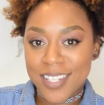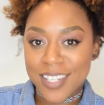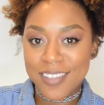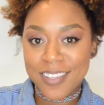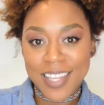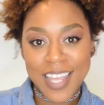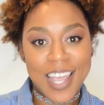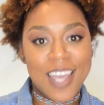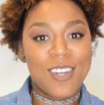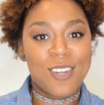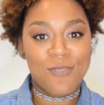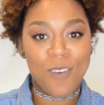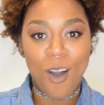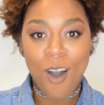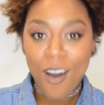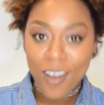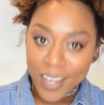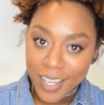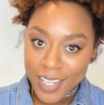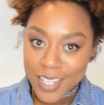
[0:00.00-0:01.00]
till the end of
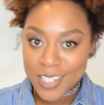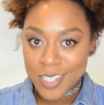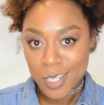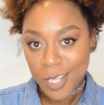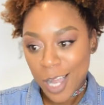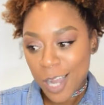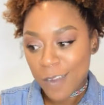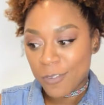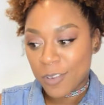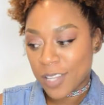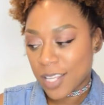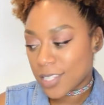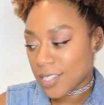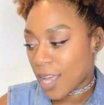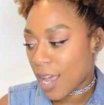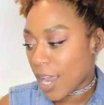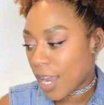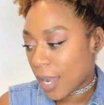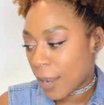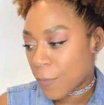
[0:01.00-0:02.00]
August to cover these
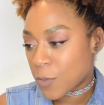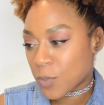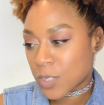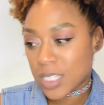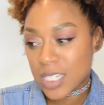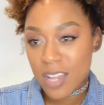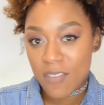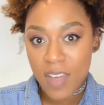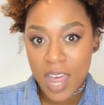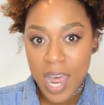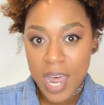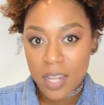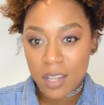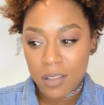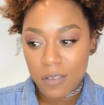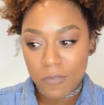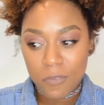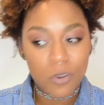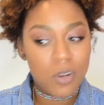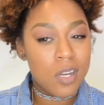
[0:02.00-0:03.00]
items because I've had
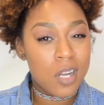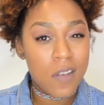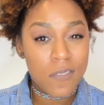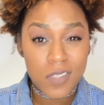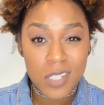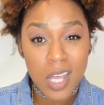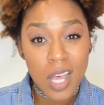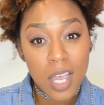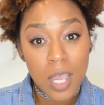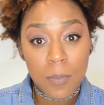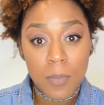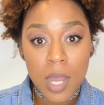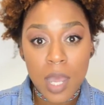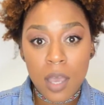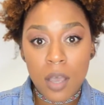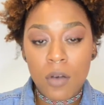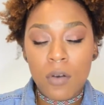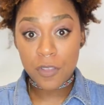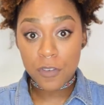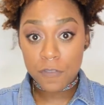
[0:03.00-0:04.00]
them for enough time
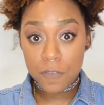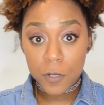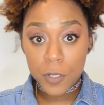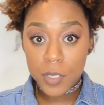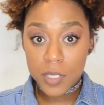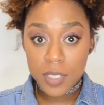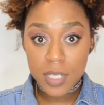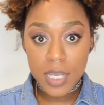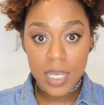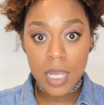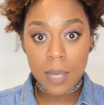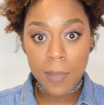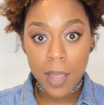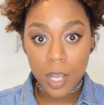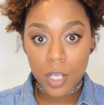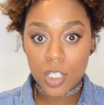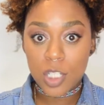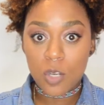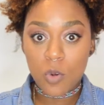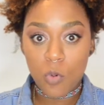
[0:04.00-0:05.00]
now. The first thing I'm
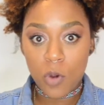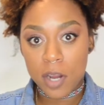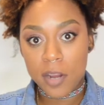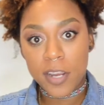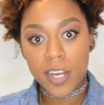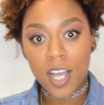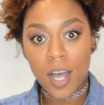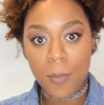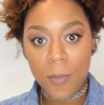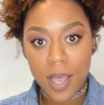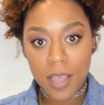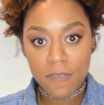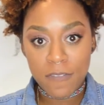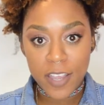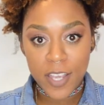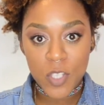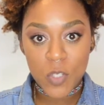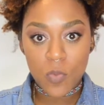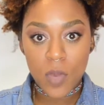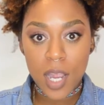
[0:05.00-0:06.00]
actually wearing on my
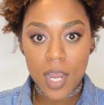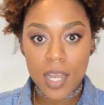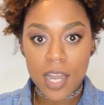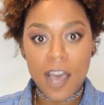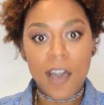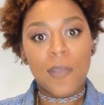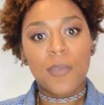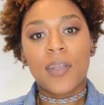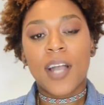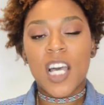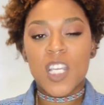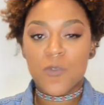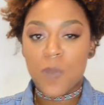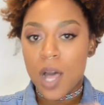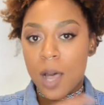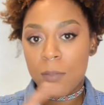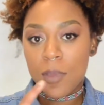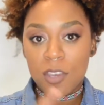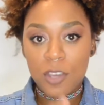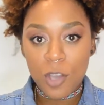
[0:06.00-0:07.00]
face right now, you guys
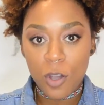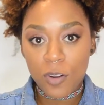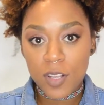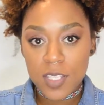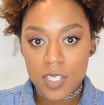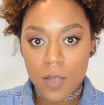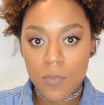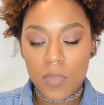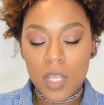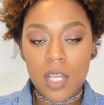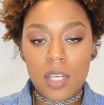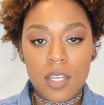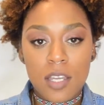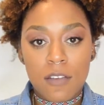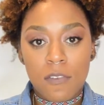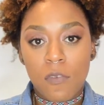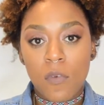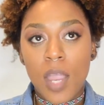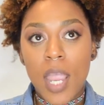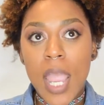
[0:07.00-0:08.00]
probably noticed something
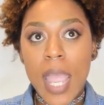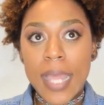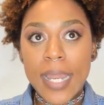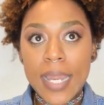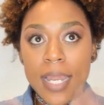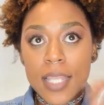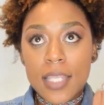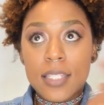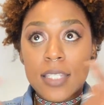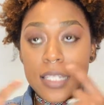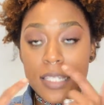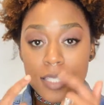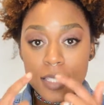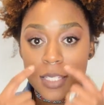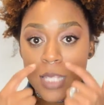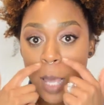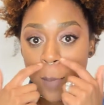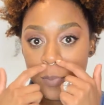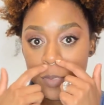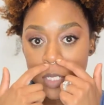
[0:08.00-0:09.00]
different, and it is this
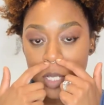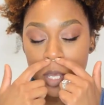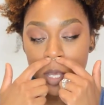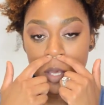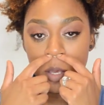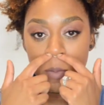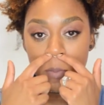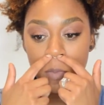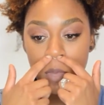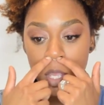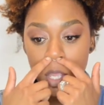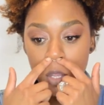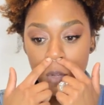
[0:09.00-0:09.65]
septum